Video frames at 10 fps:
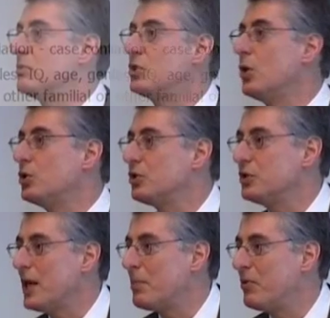social
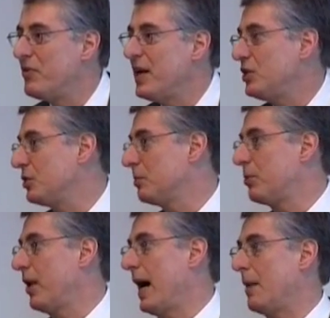deprivation,
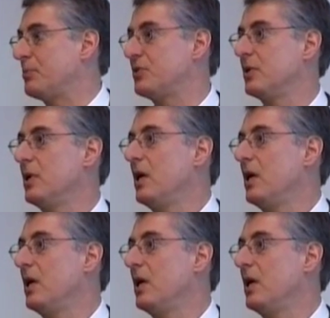perhaps,